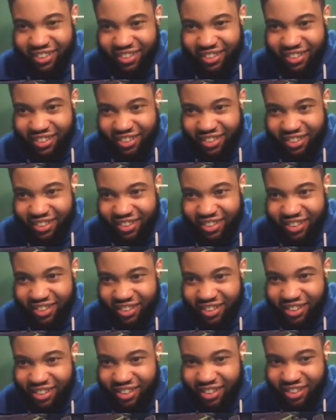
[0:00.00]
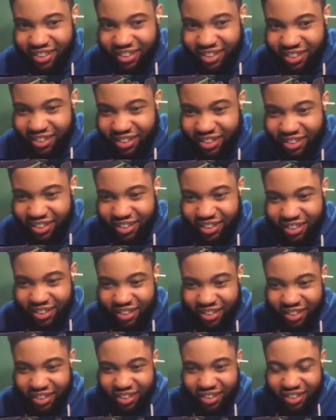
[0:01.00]

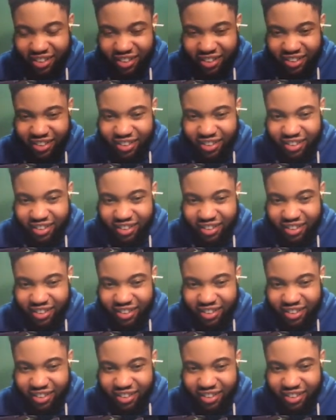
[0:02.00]
This person isn't speaking.